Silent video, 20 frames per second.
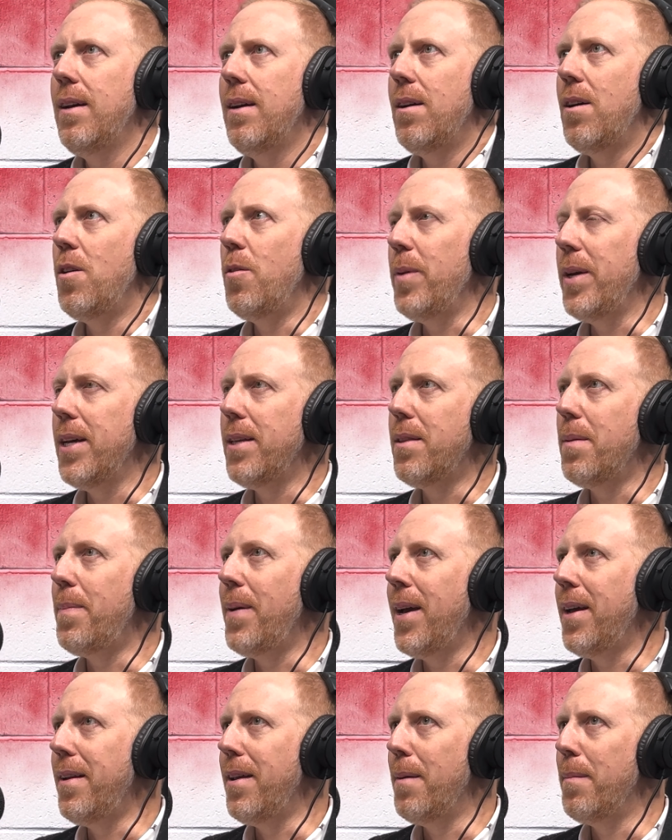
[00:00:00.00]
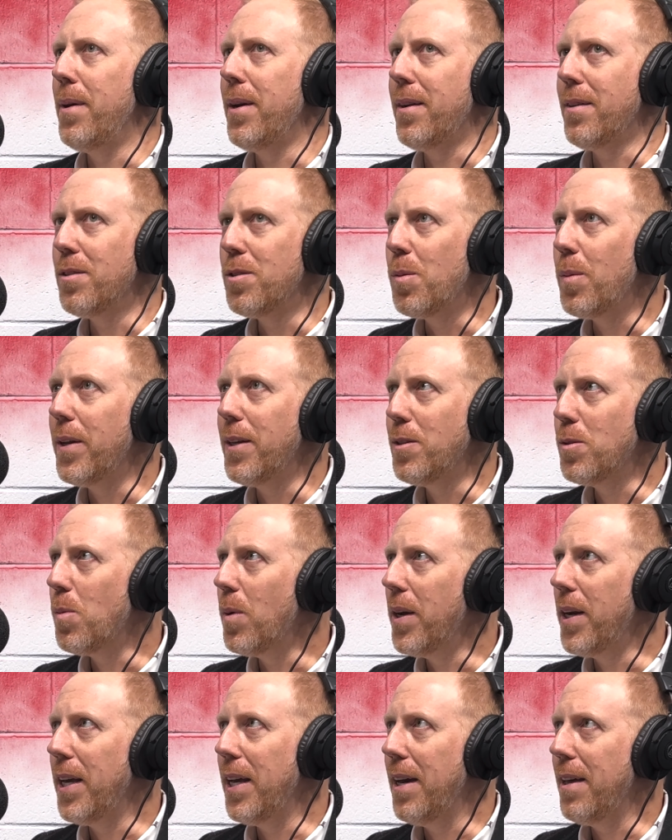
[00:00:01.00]
Oh, we hit the pandemic in twenty
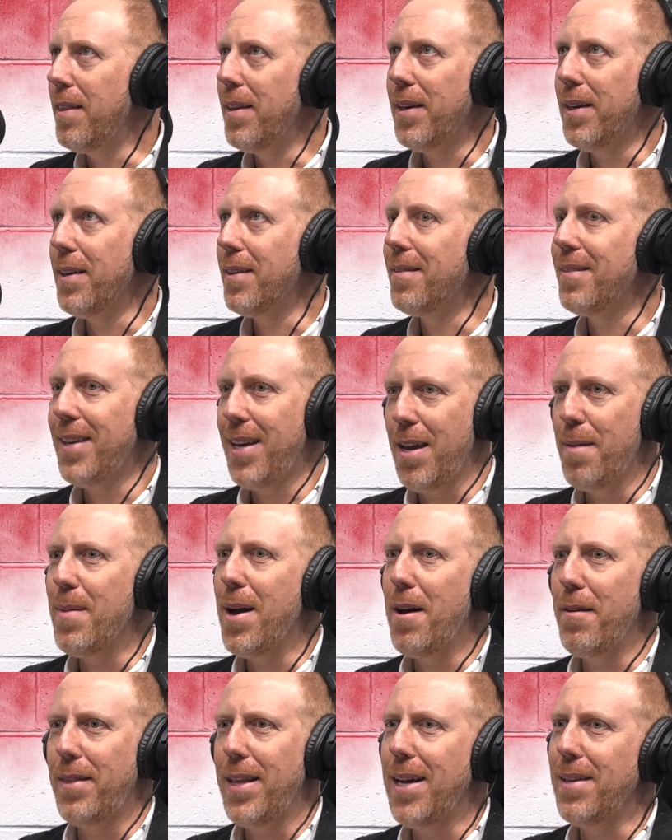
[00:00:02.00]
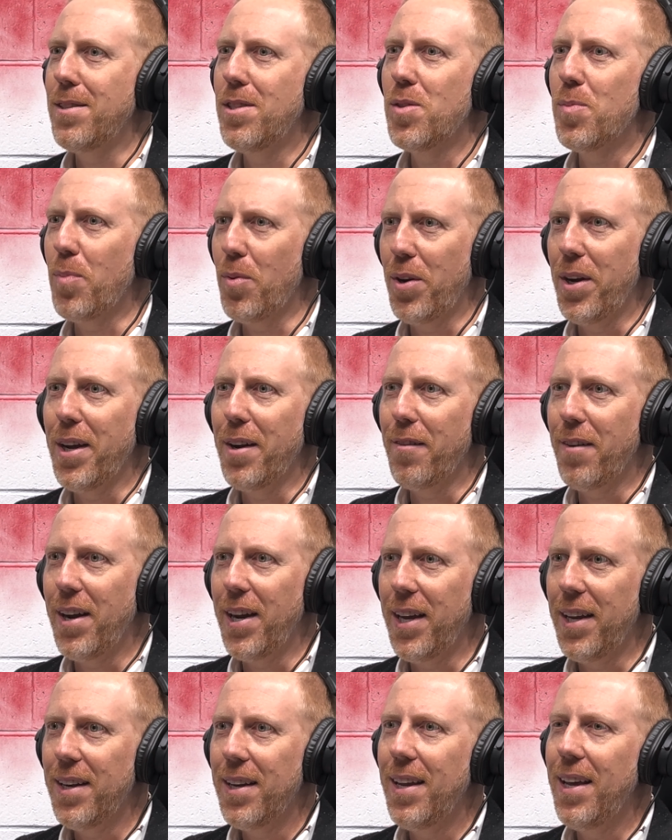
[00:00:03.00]
twenty. I think it came out that spring,
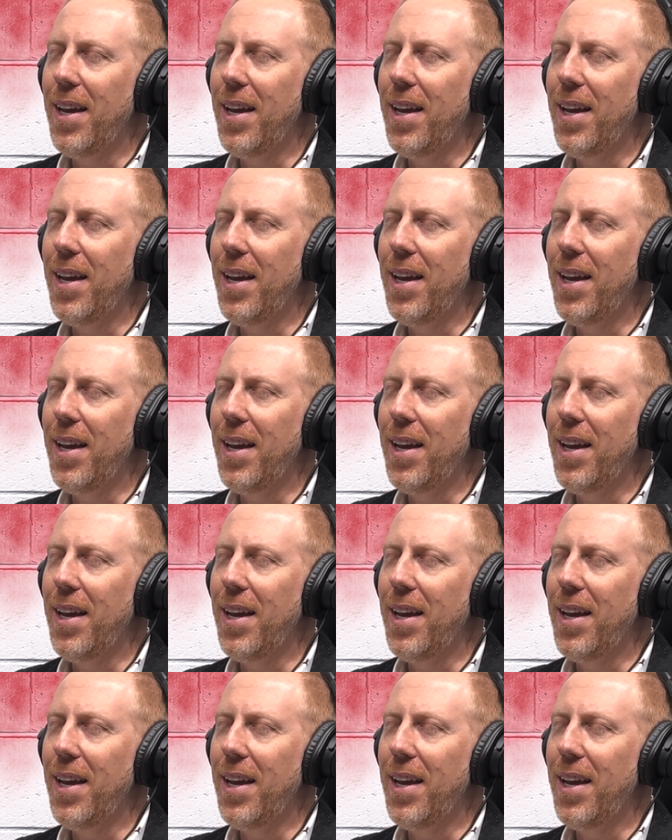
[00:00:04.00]
right?